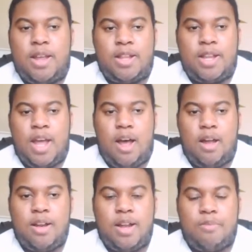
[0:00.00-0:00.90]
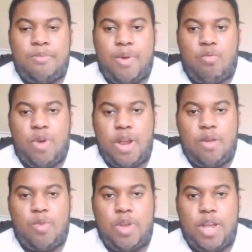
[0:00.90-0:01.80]
the
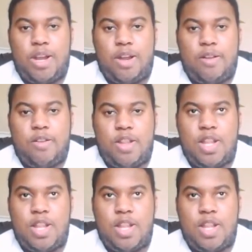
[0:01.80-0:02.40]
unbreakable in the